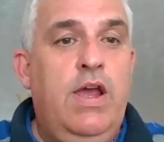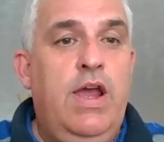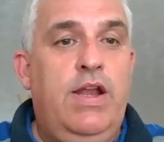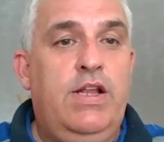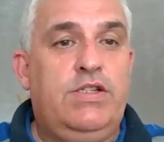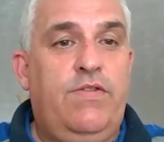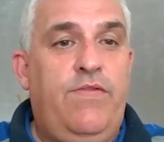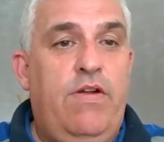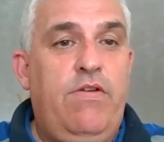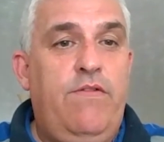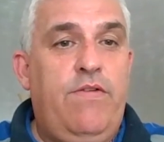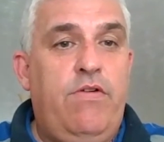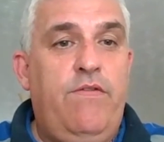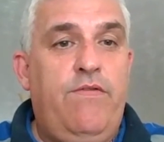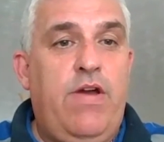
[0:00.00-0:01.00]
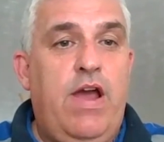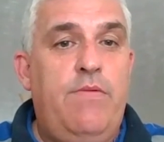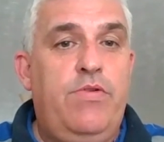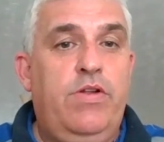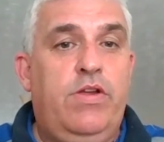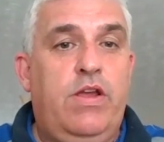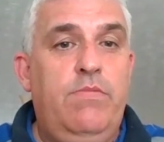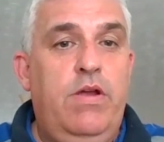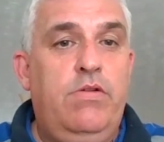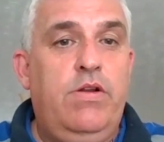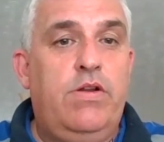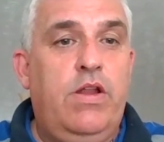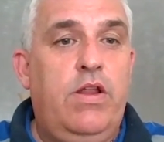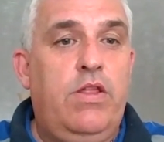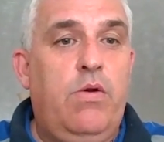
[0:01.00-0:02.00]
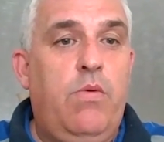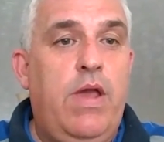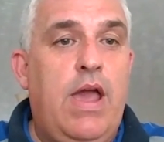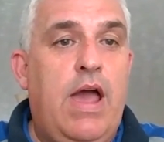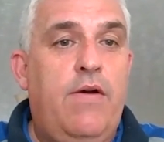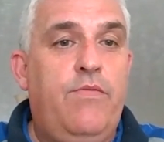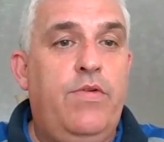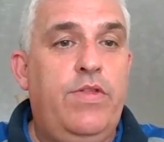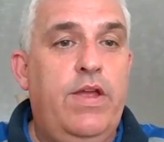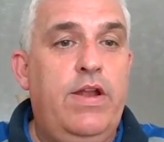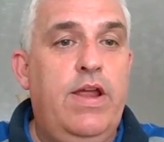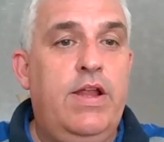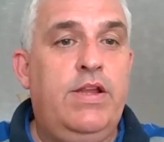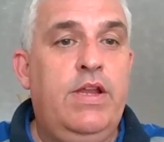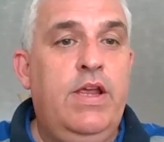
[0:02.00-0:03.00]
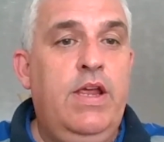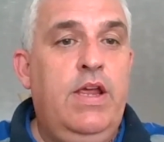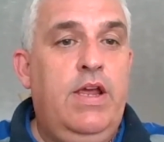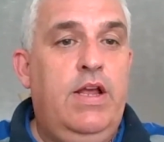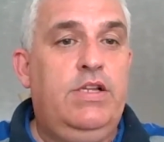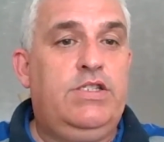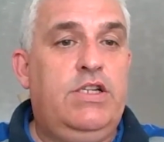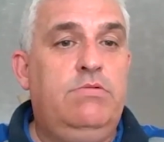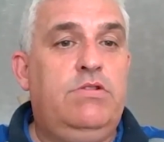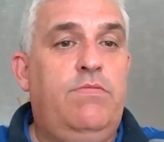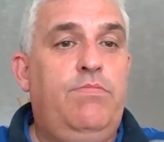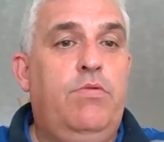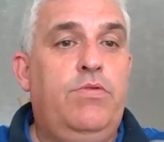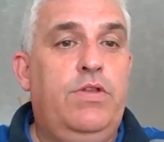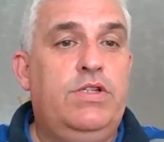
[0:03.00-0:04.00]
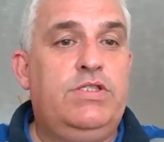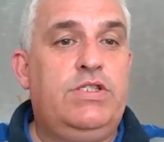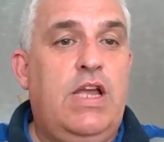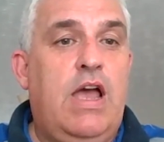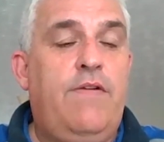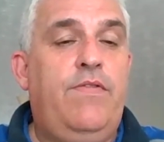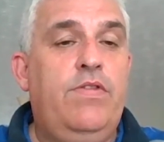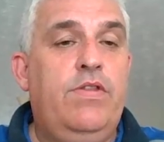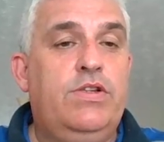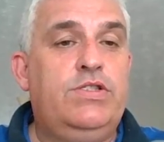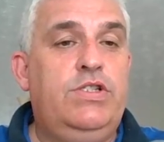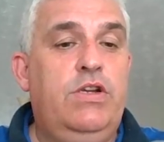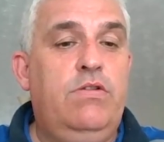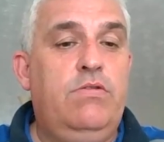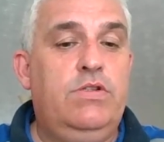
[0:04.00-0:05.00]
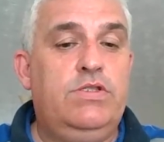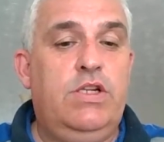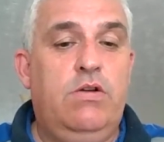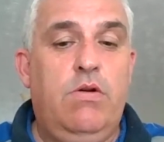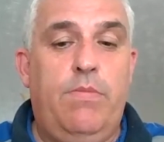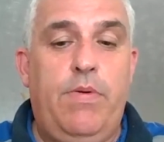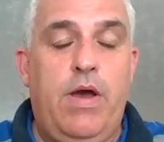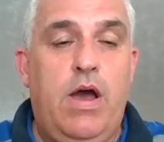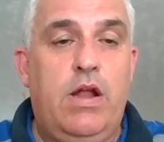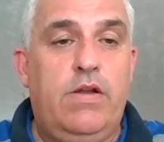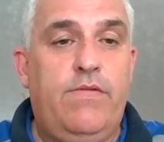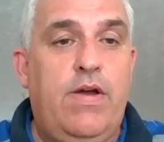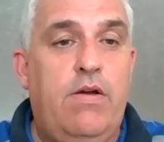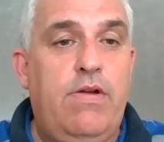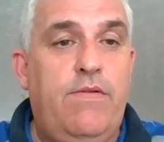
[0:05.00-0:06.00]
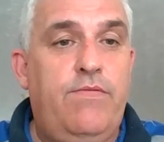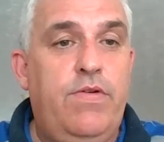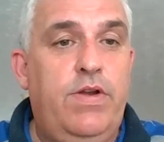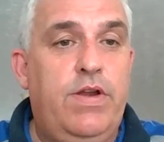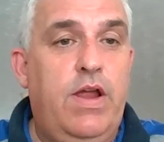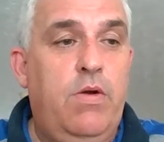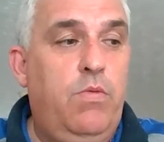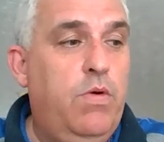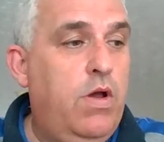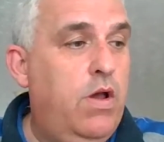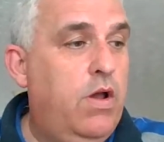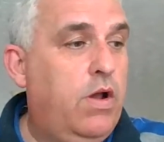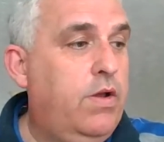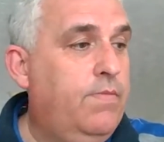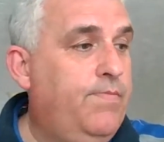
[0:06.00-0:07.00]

It is a very, very vibrant community that we have within it in terms of both the staff and the students who are part of our everyday work.